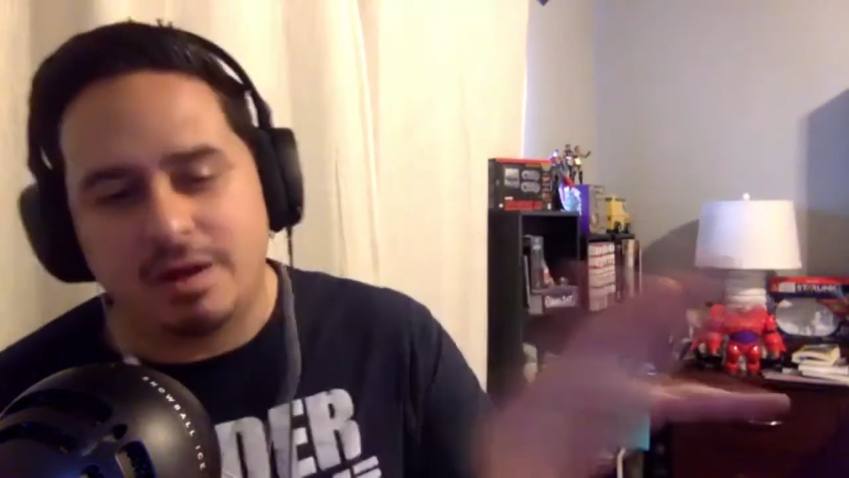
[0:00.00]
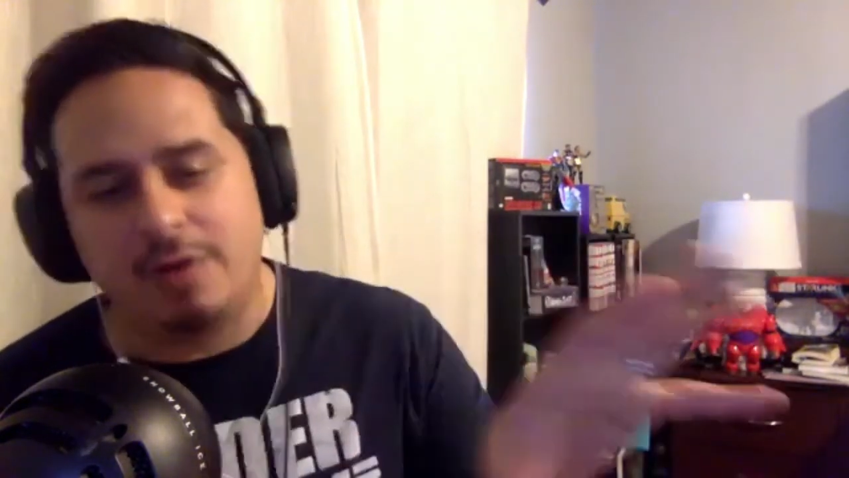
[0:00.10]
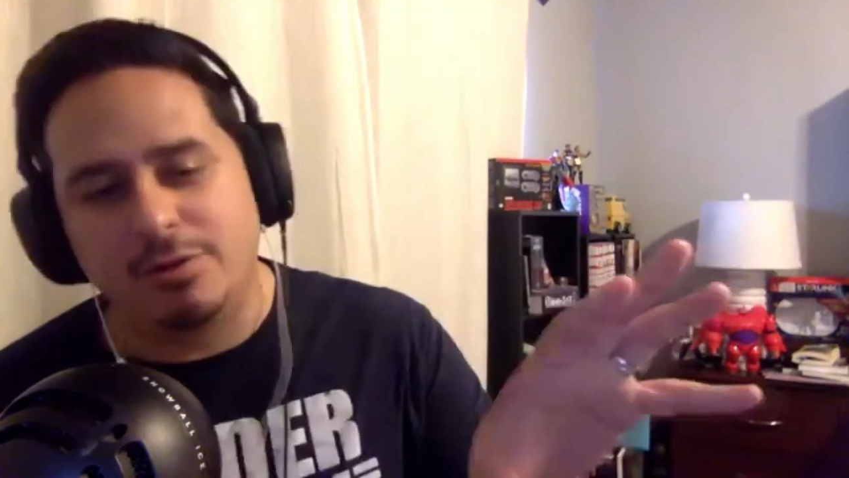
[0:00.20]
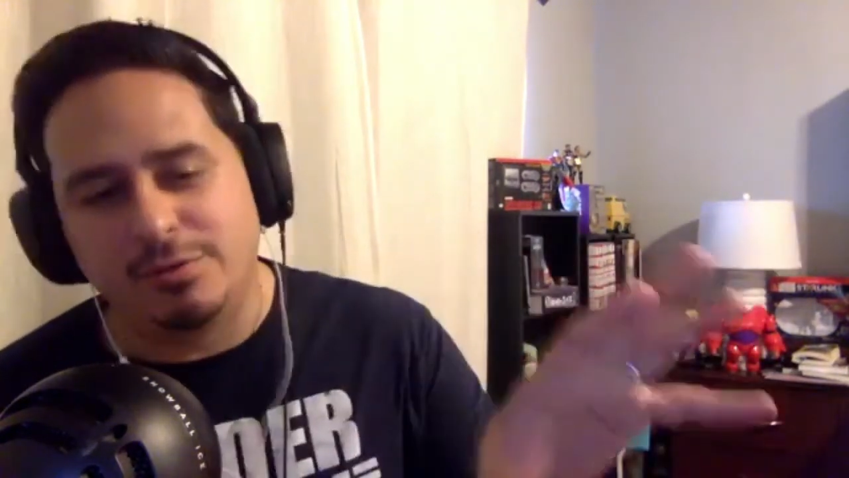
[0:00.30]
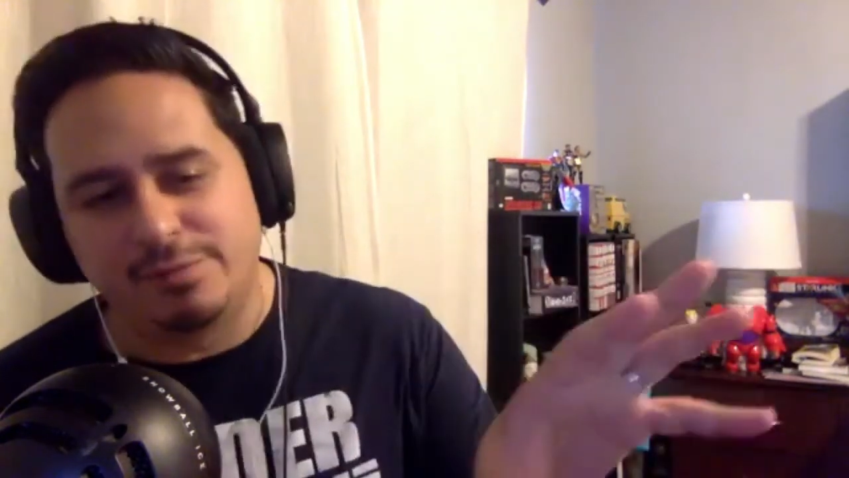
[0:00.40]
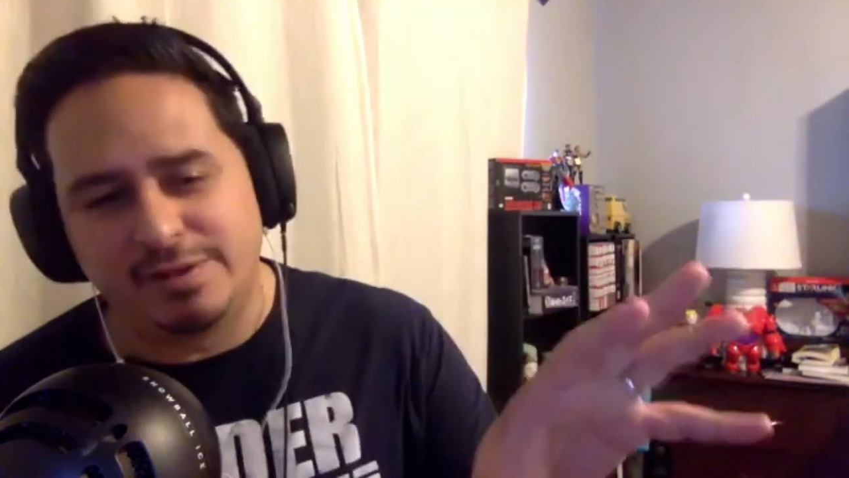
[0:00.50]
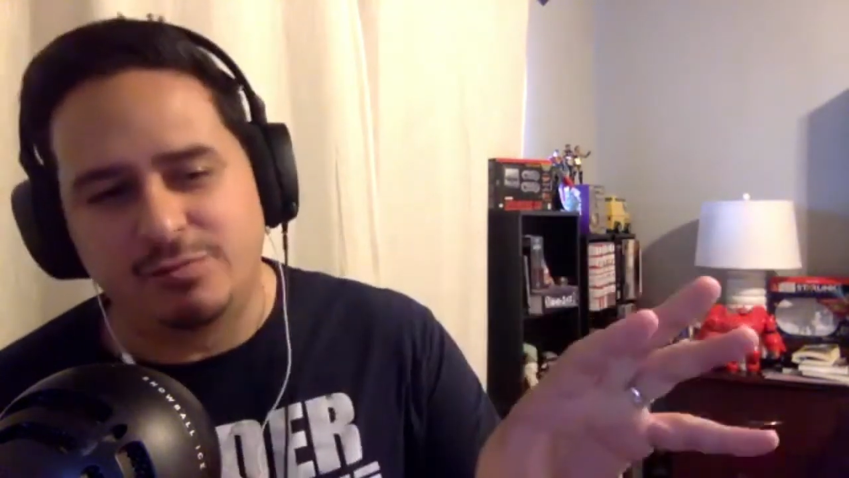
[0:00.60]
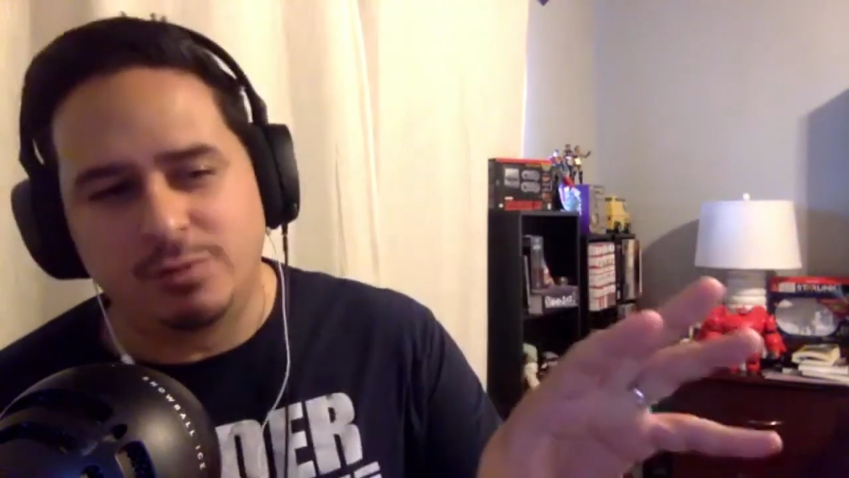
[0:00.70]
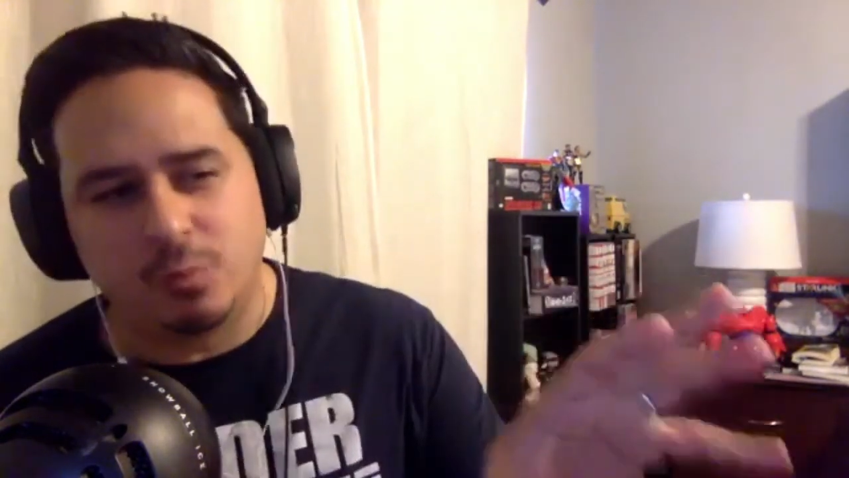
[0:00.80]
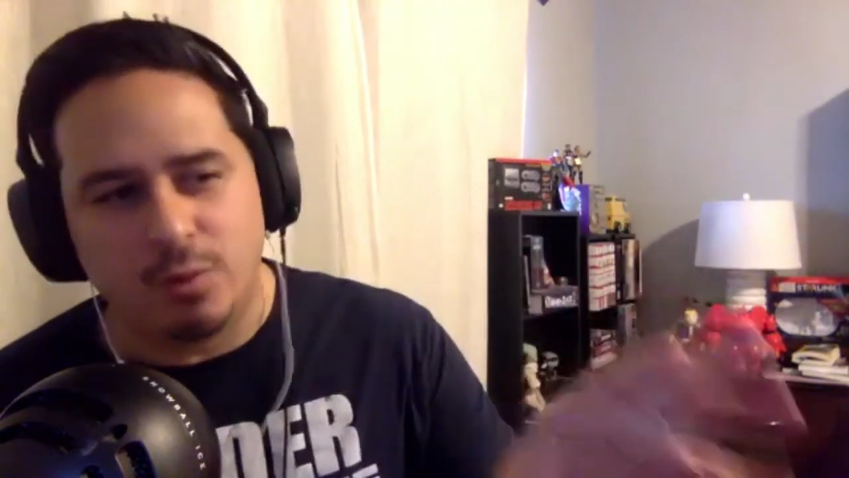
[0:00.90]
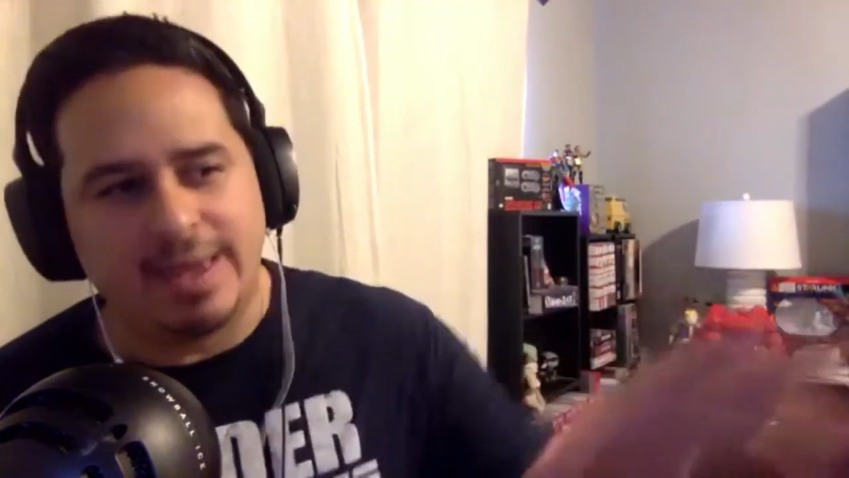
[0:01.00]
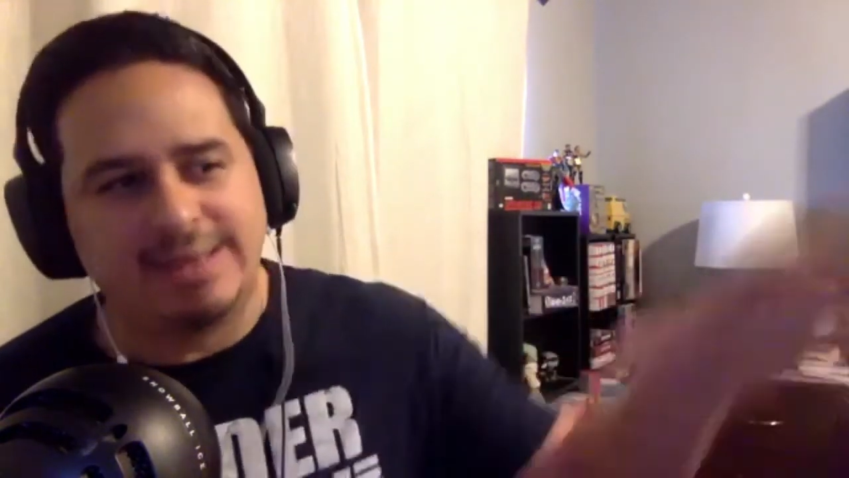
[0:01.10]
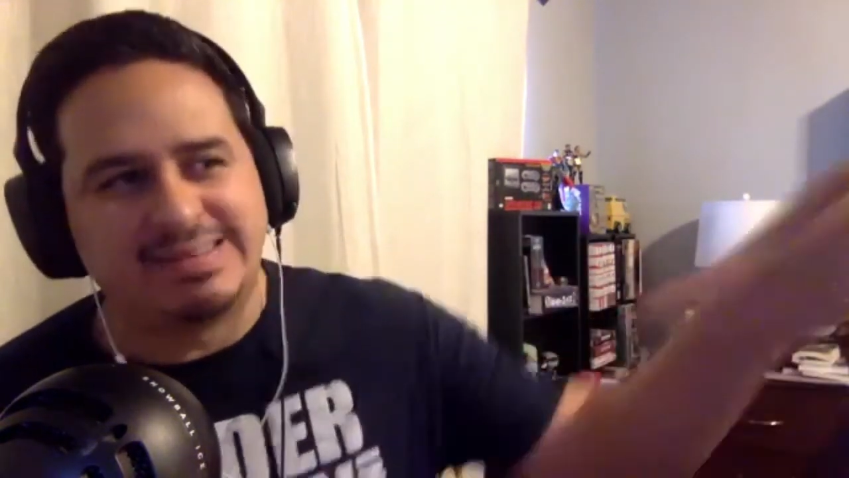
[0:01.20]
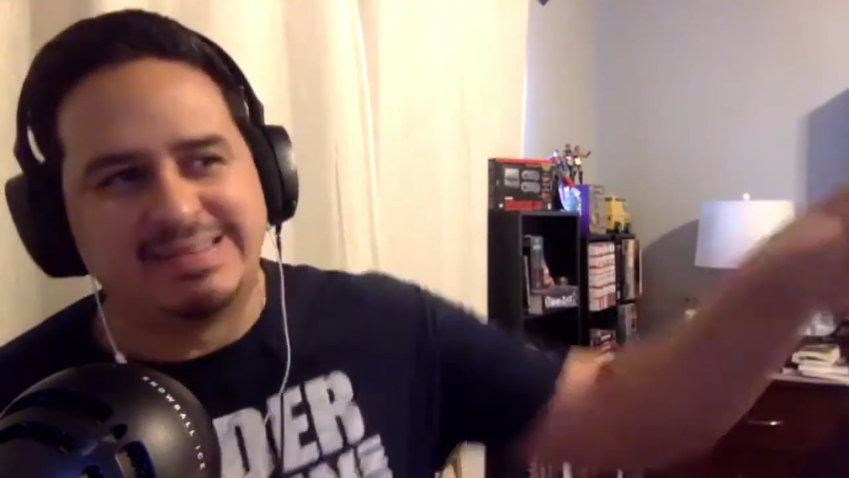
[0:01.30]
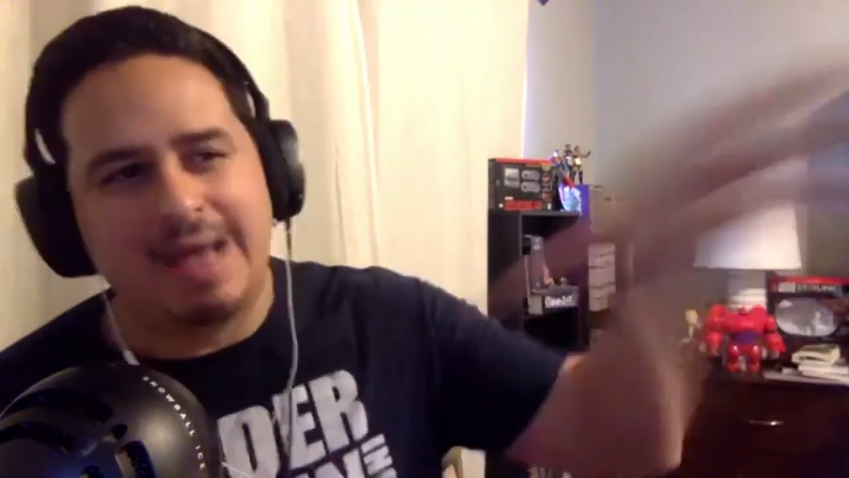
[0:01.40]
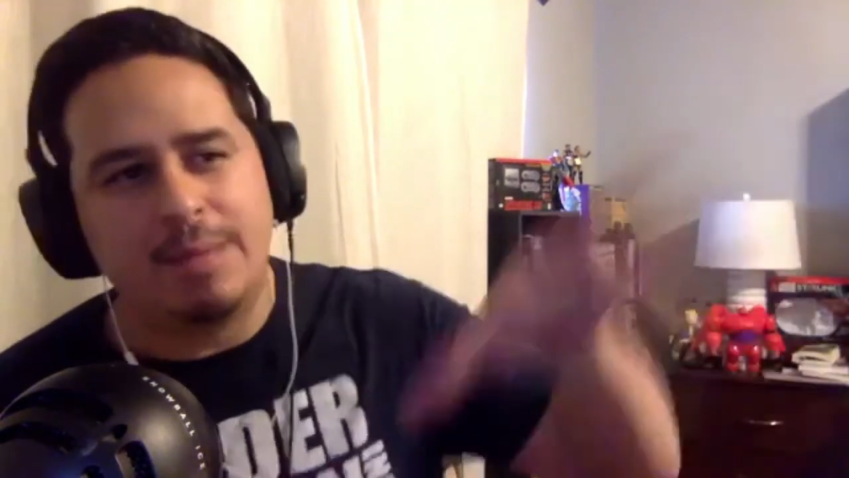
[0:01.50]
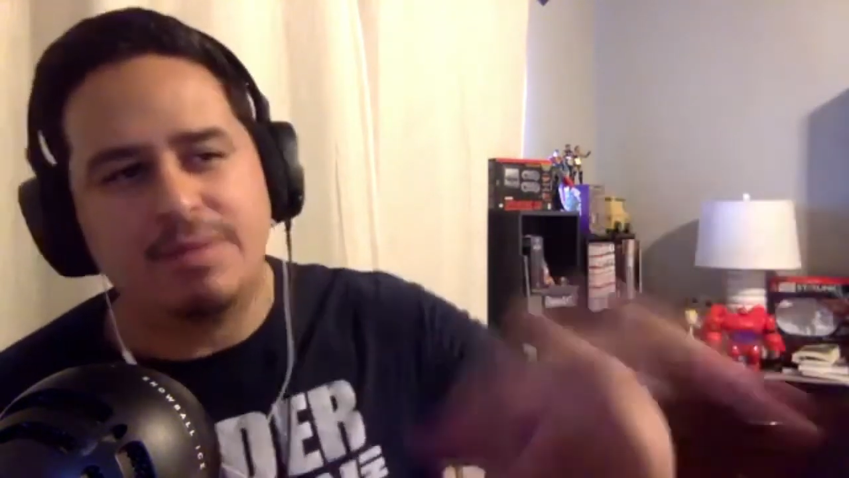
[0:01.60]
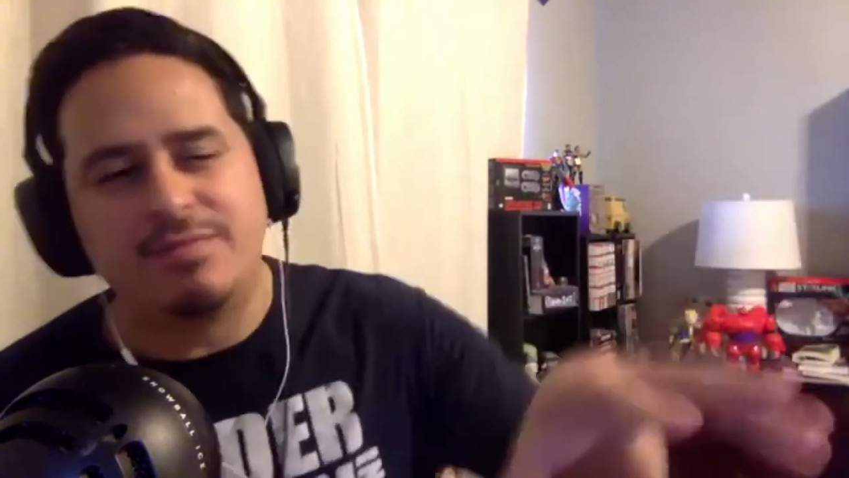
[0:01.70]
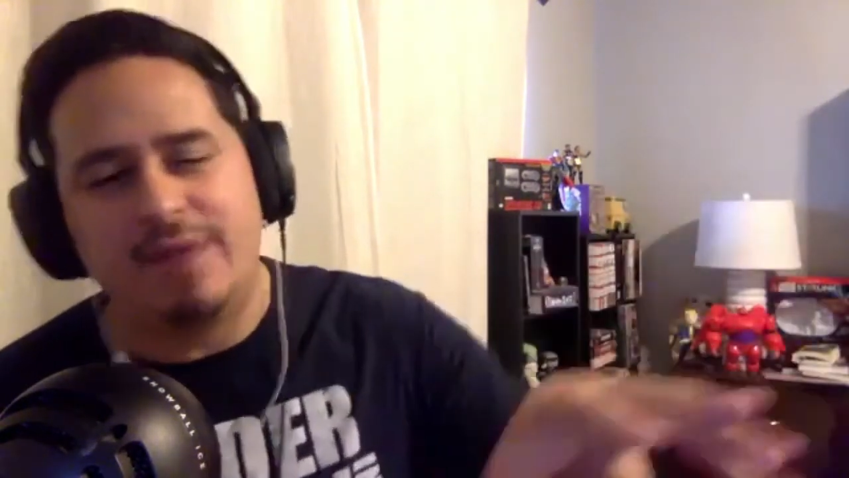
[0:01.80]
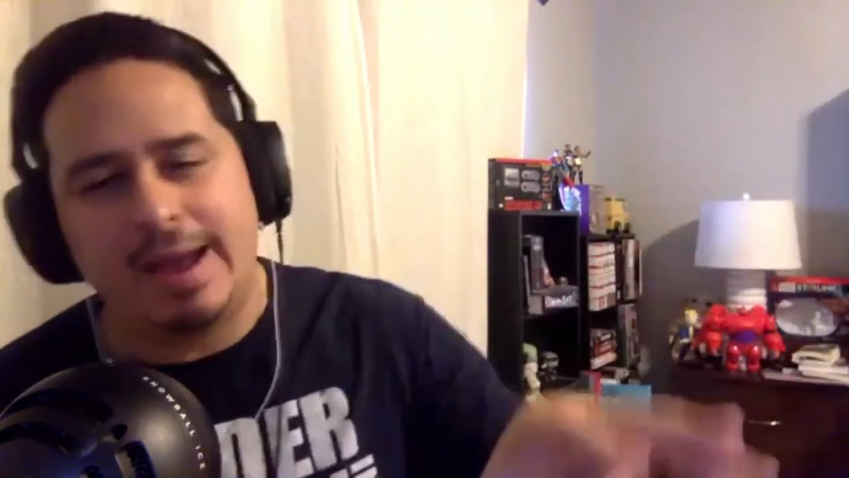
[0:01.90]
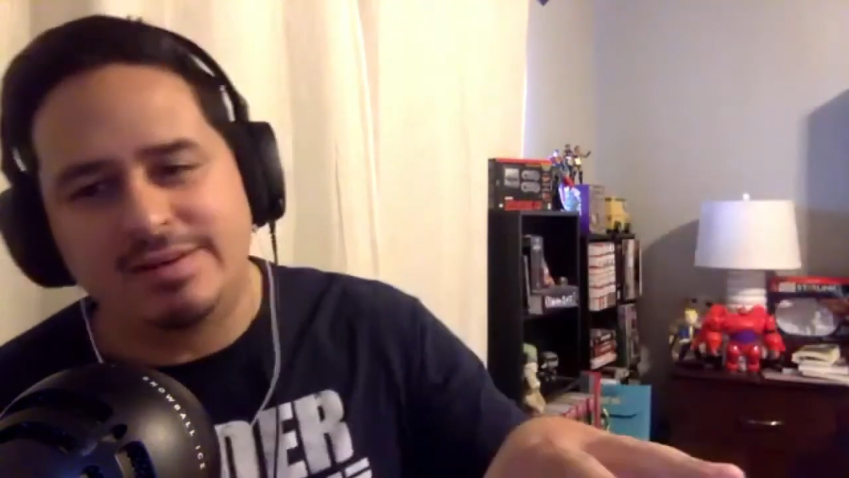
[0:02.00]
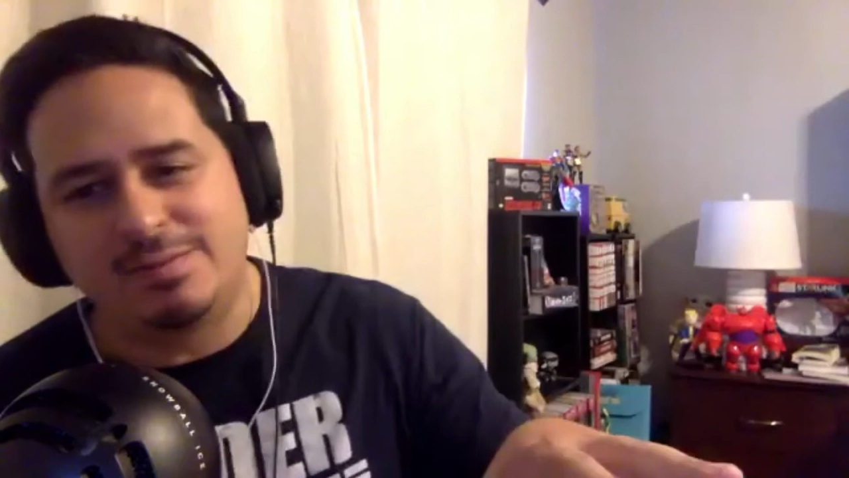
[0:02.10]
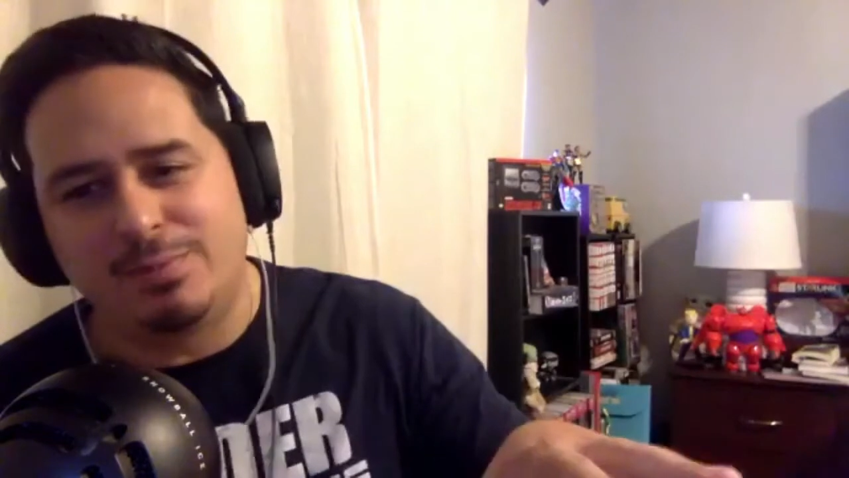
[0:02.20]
Under the Flesh, real quick, it's a zombie virus,